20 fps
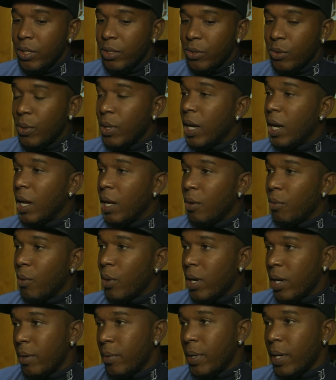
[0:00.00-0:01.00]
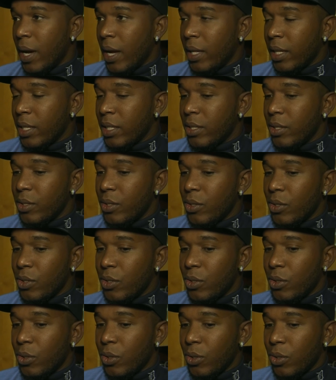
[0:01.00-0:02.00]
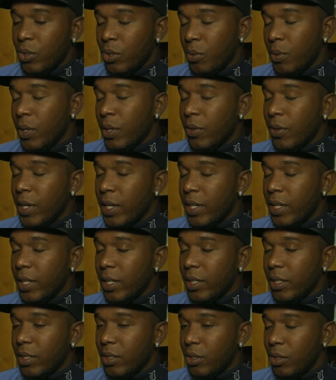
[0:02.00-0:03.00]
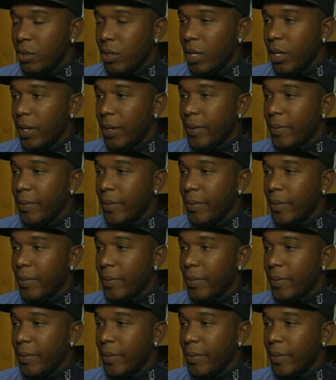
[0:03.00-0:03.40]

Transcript: do like whatever I need to do to be ready today.